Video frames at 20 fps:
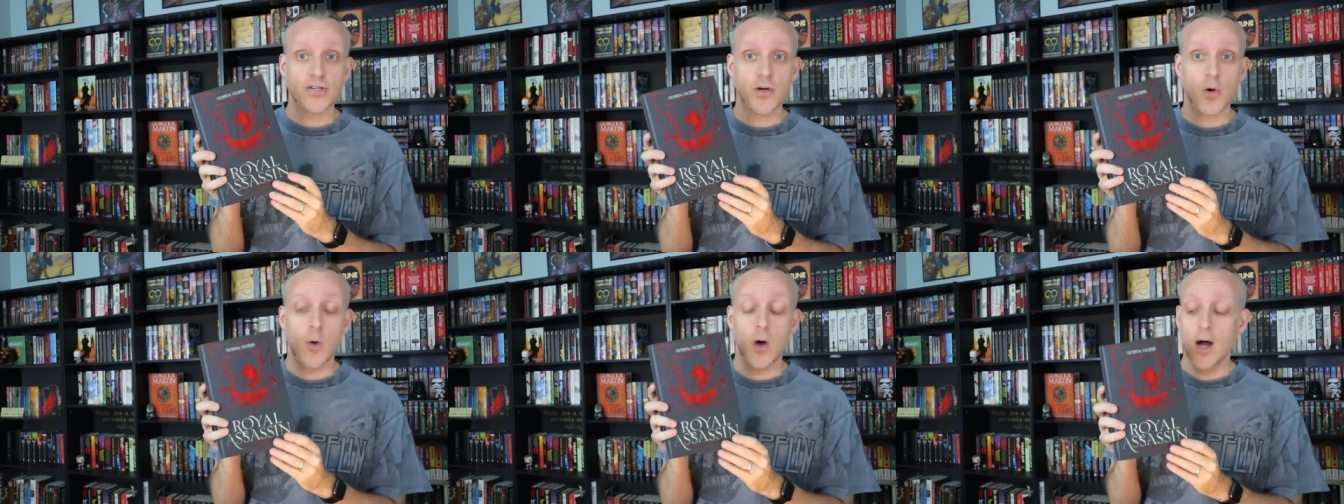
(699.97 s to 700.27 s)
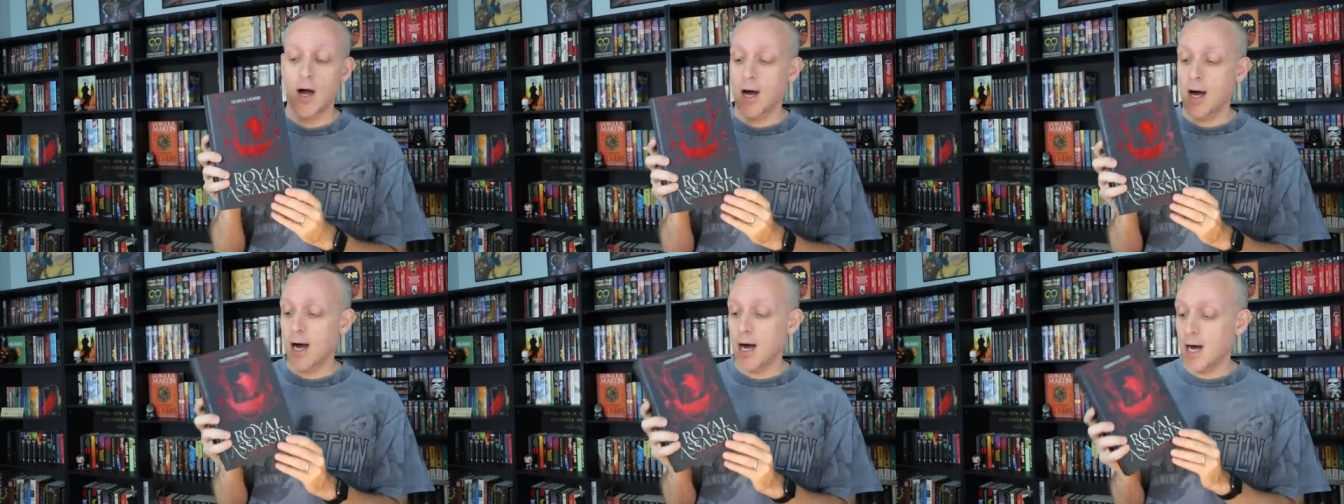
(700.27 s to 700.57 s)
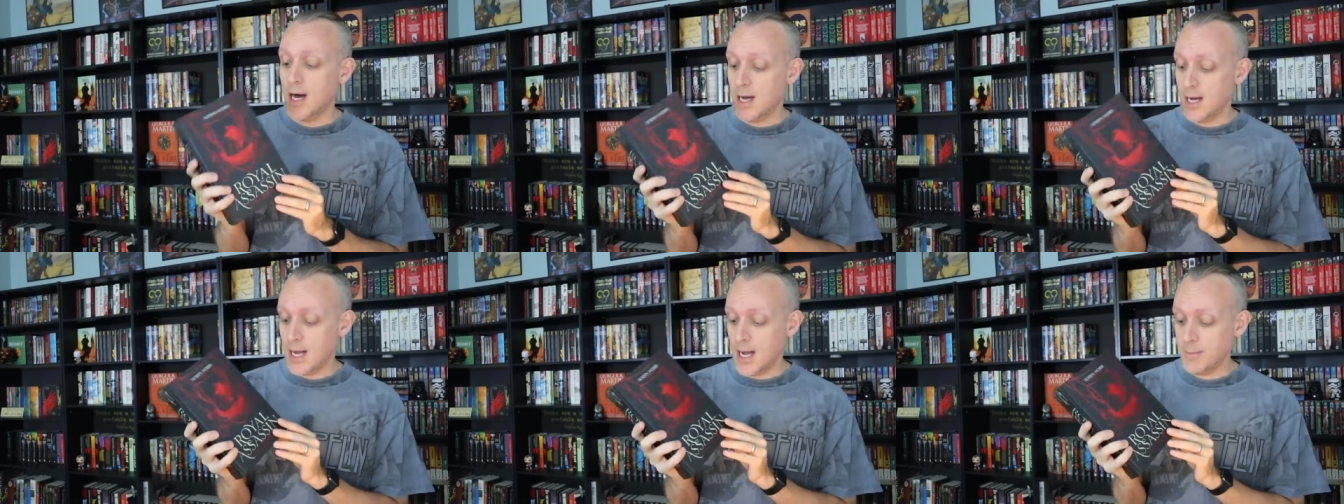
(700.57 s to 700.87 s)
So
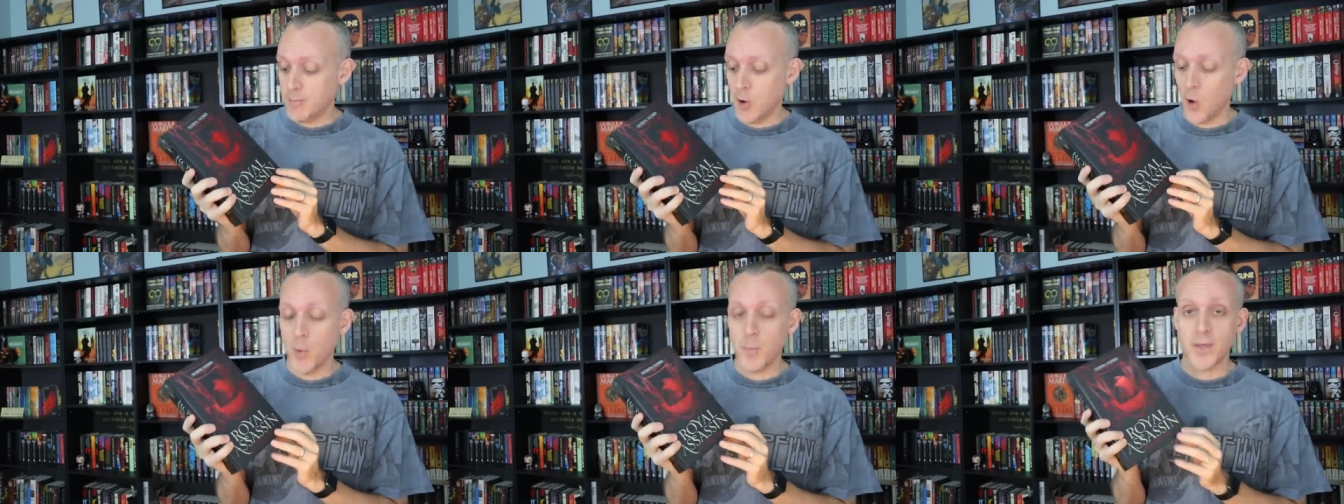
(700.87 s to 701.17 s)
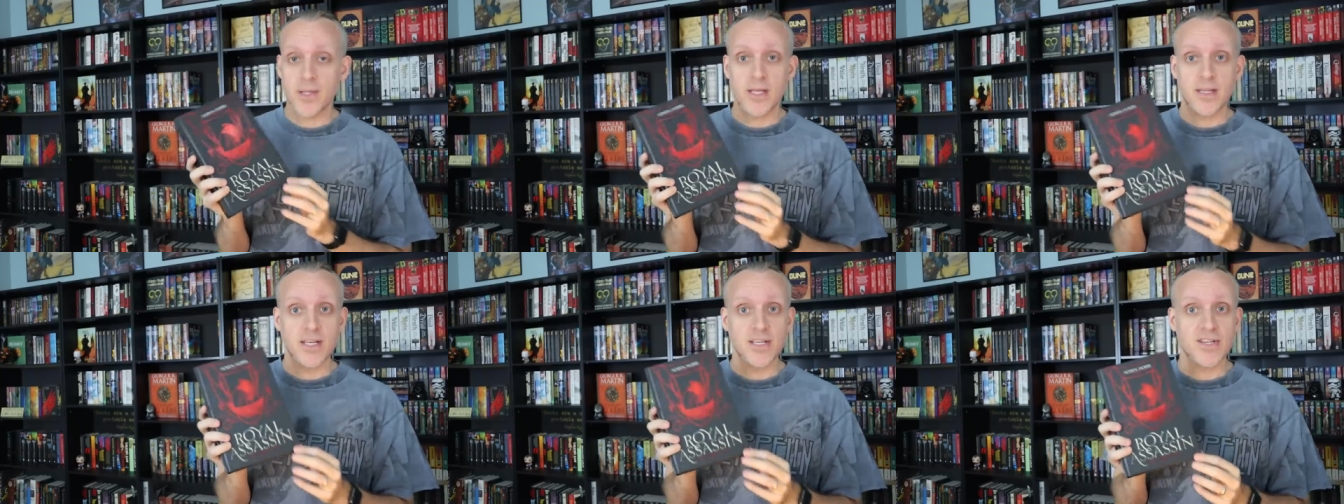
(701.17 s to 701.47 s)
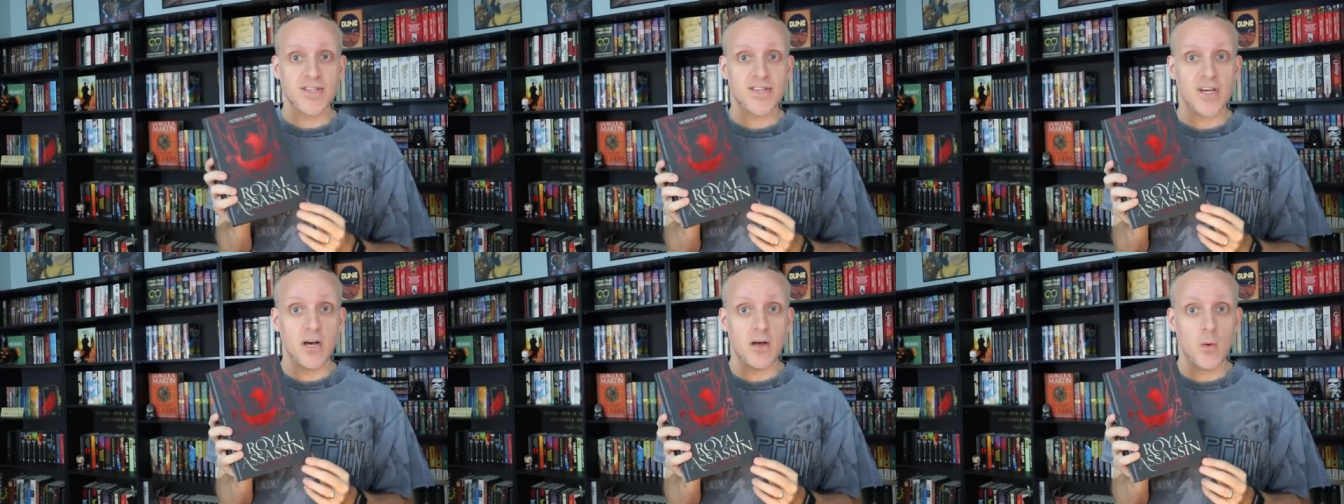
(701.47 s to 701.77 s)
uh, I'm hoping that
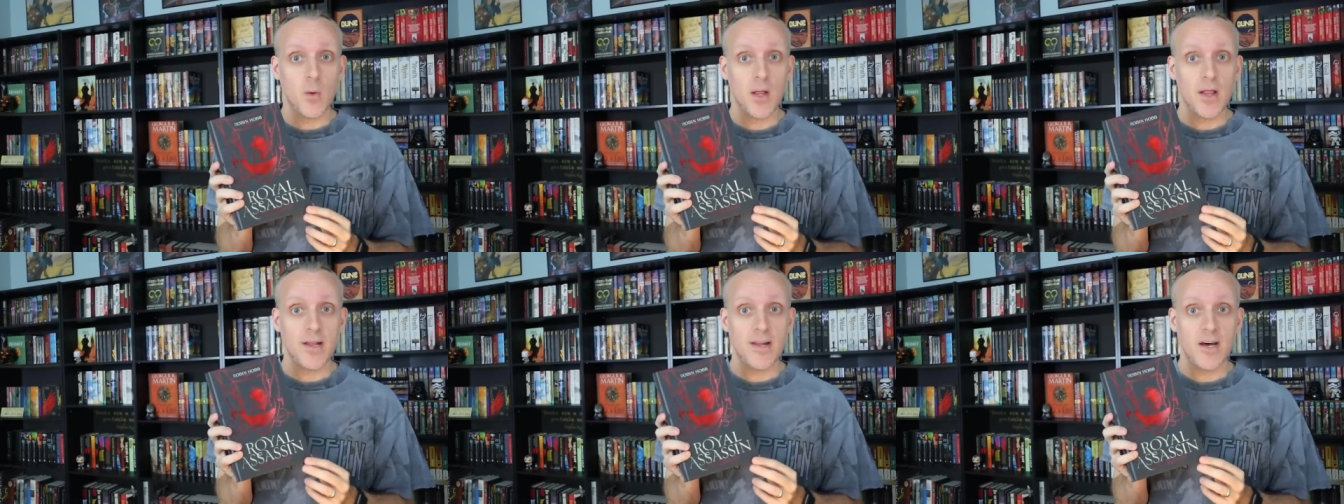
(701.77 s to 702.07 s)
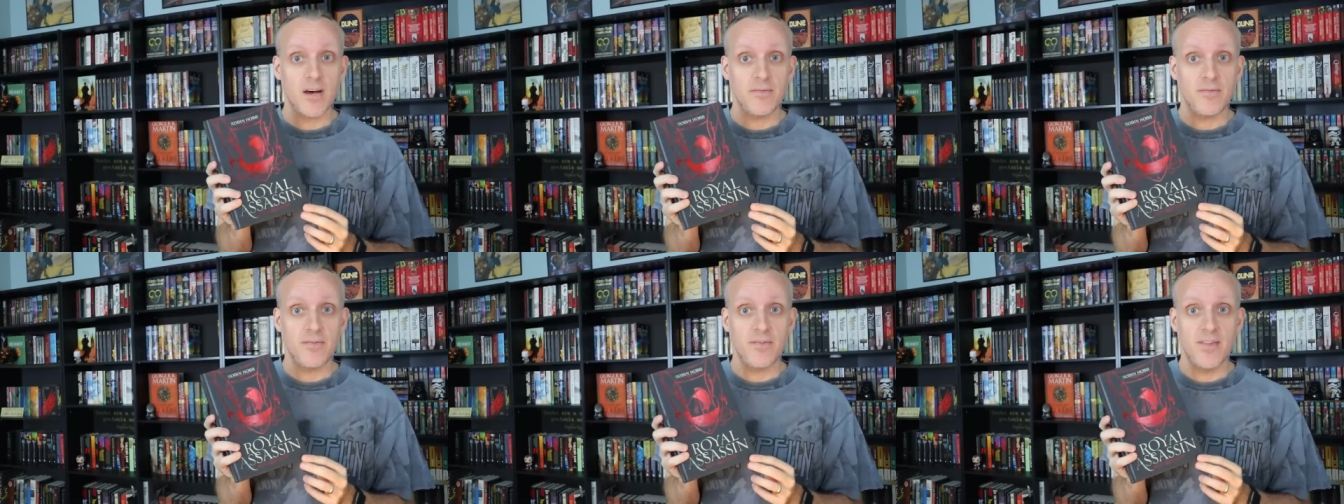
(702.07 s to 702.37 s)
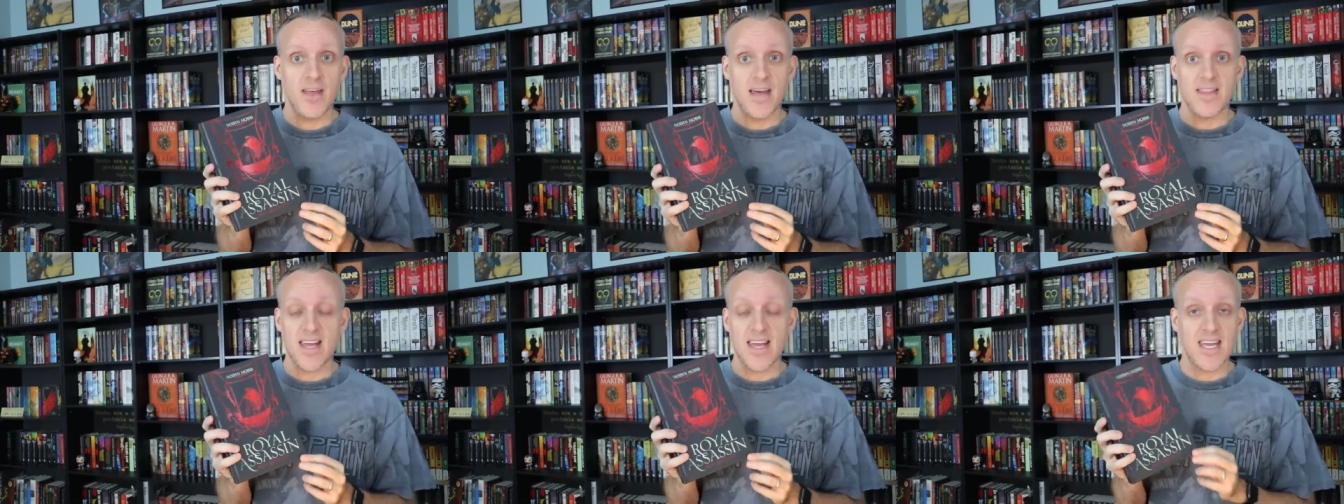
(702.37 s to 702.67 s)
these sell well enough
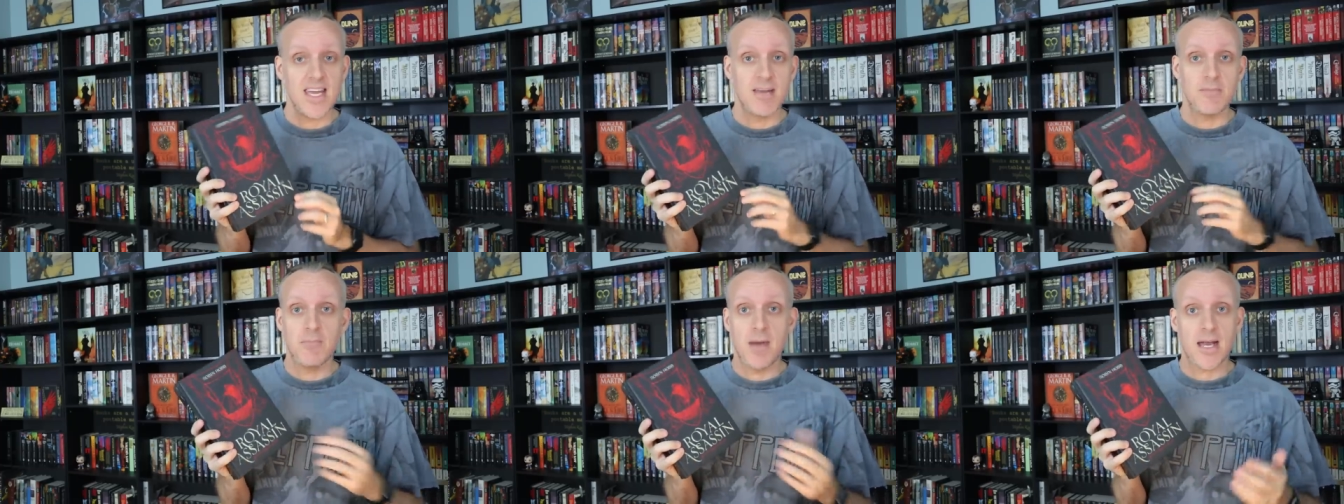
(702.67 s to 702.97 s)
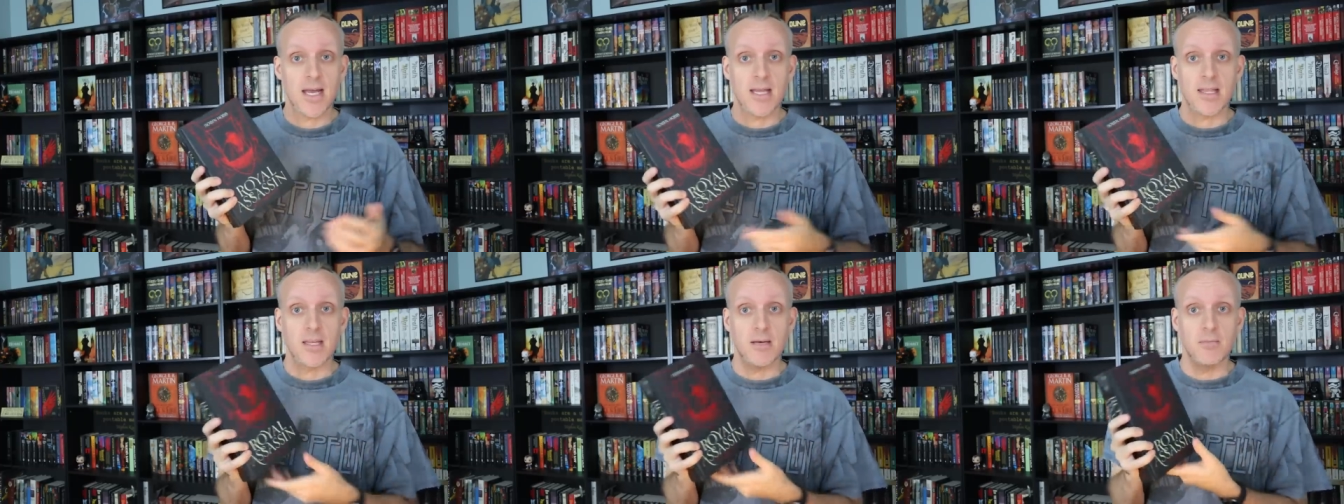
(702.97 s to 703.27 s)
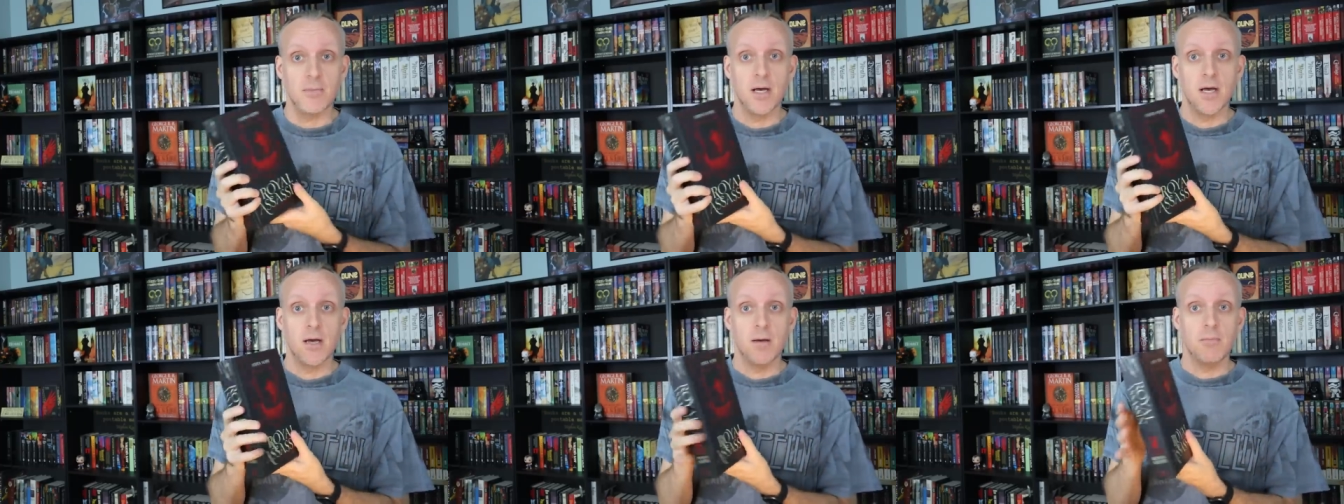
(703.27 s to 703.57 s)
that they keep making
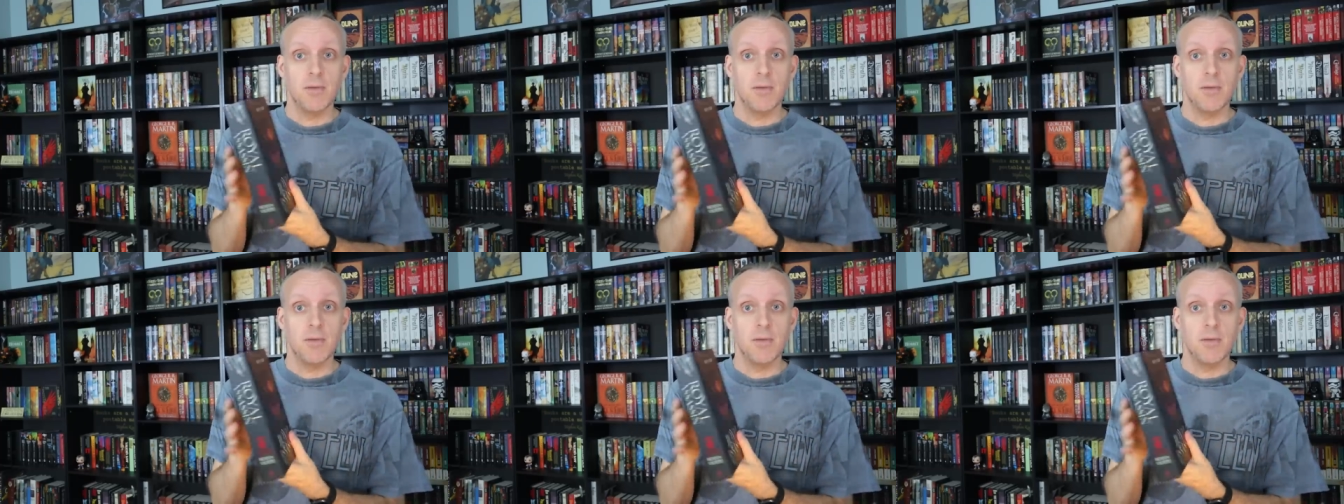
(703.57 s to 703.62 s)
them,